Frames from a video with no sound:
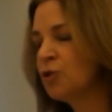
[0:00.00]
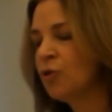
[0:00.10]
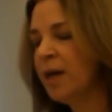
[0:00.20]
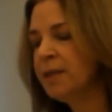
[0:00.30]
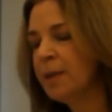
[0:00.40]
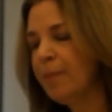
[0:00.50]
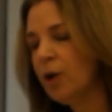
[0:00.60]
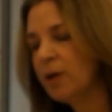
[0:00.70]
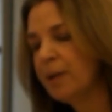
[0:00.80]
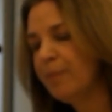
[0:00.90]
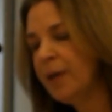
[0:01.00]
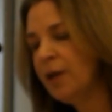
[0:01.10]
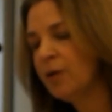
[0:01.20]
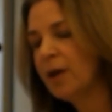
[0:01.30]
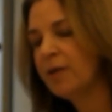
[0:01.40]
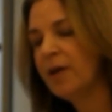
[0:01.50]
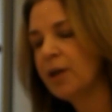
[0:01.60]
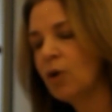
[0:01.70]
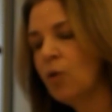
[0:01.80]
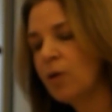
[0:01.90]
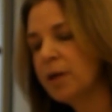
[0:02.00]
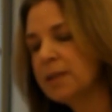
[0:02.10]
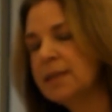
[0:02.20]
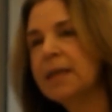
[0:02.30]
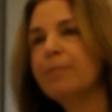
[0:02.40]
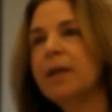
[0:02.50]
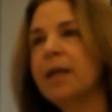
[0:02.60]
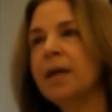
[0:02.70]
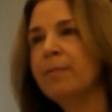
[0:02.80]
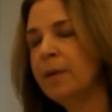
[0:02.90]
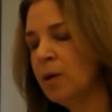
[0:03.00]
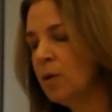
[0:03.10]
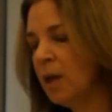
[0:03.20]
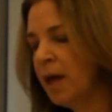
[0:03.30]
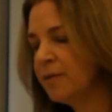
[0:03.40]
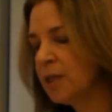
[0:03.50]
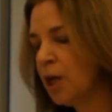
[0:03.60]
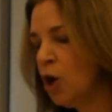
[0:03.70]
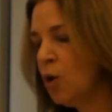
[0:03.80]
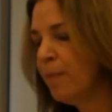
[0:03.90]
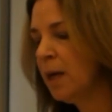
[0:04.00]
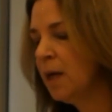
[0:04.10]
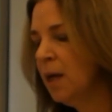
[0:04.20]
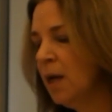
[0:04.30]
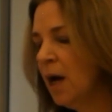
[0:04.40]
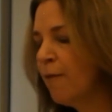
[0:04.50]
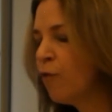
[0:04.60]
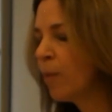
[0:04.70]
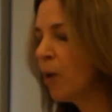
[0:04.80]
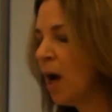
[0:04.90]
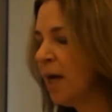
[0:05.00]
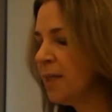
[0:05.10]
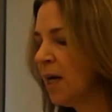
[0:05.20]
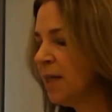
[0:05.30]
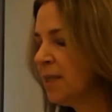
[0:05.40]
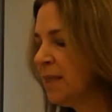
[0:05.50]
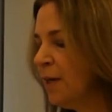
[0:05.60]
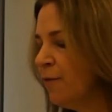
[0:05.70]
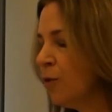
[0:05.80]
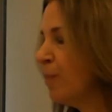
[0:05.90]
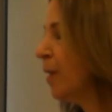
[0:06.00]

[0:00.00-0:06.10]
Triton American Pier out of Anacortes, Dickman Mill out of Tacoma, a former high-tide seafood